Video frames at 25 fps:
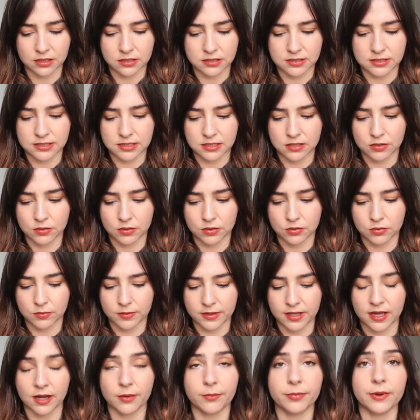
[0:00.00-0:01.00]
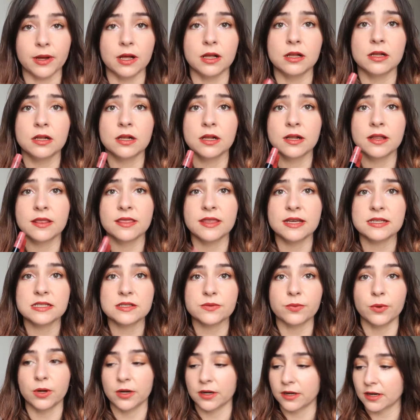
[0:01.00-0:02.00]
I'll see how I go with that, but
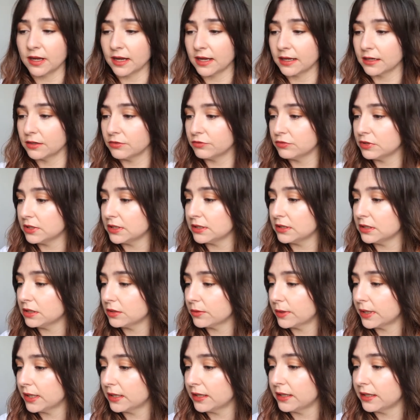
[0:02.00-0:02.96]
this one I really quite